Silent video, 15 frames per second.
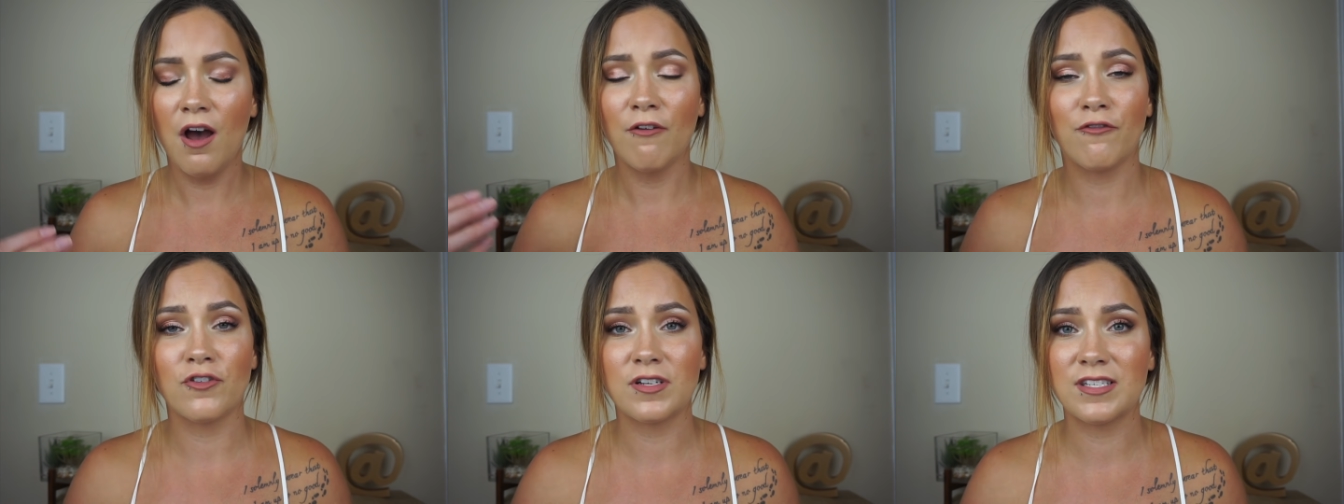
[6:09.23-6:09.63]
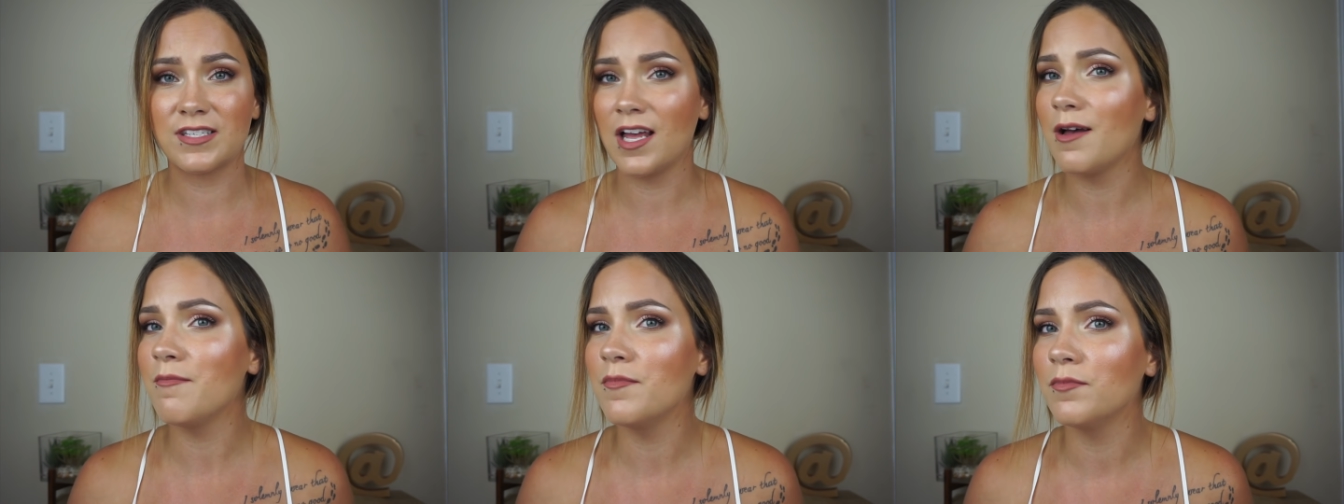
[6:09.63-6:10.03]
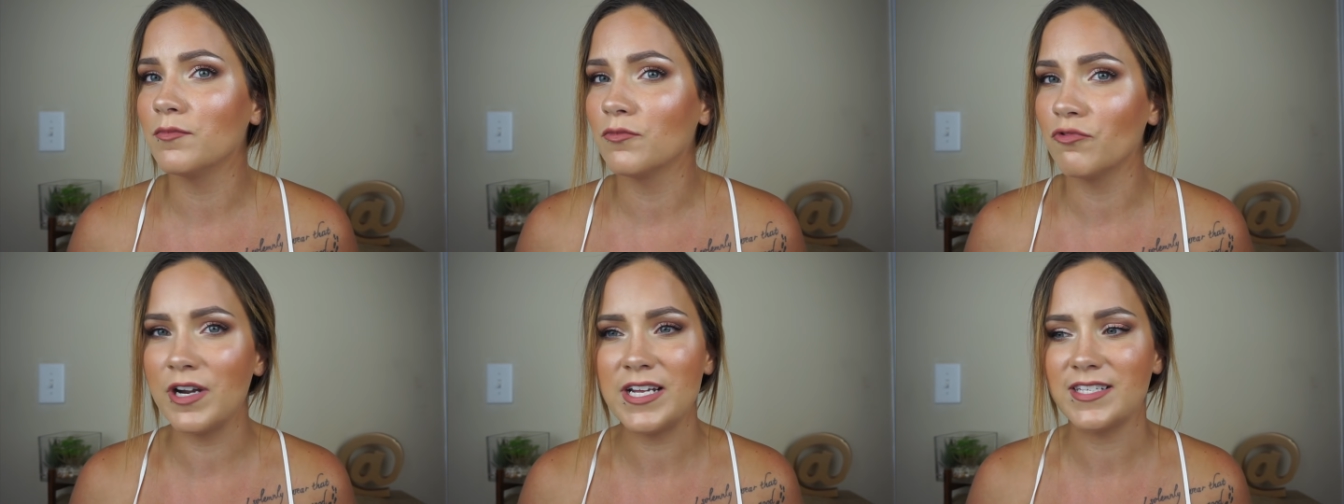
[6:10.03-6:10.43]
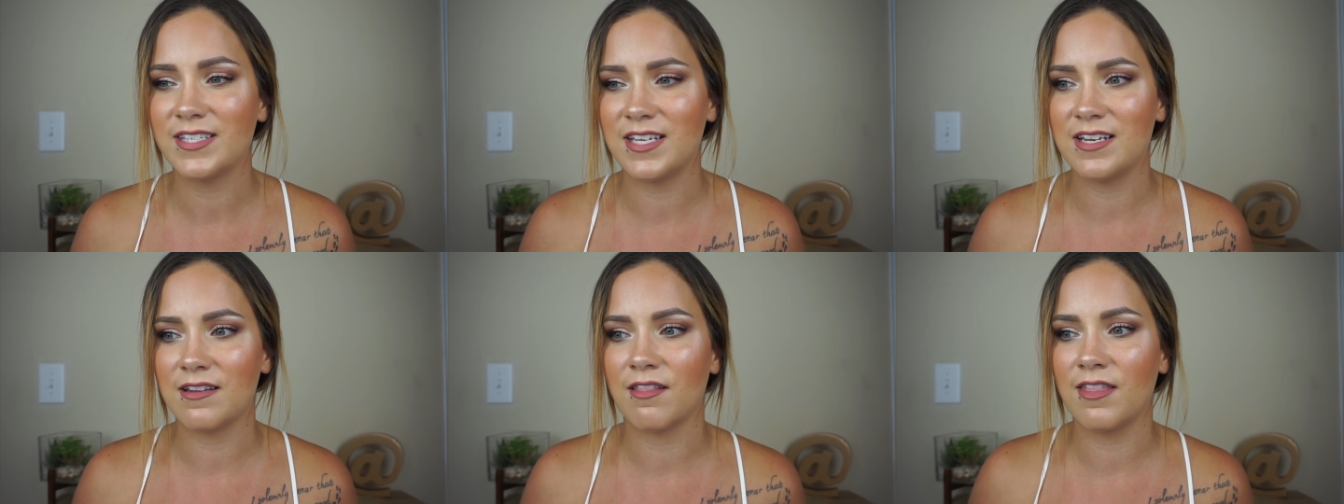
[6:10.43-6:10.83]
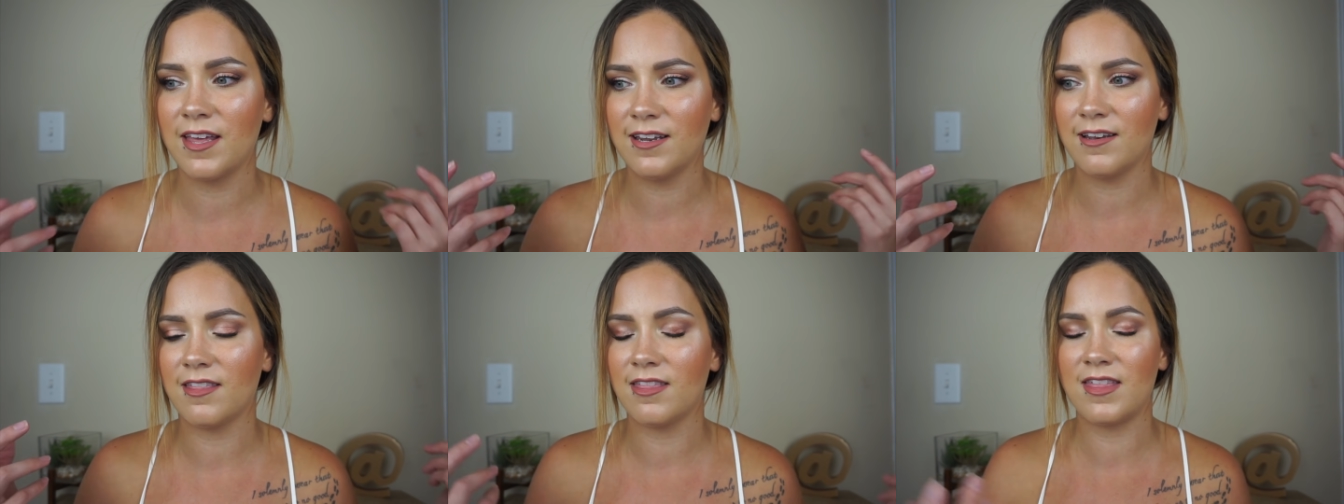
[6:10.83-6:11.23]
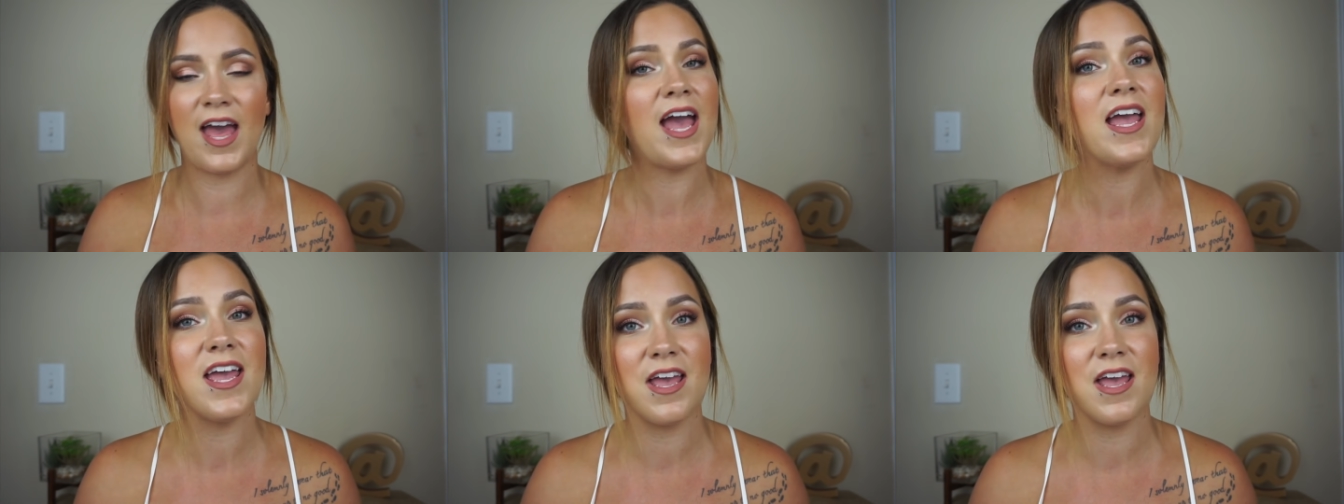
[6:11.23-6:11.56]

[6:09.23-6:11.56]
for some reason then they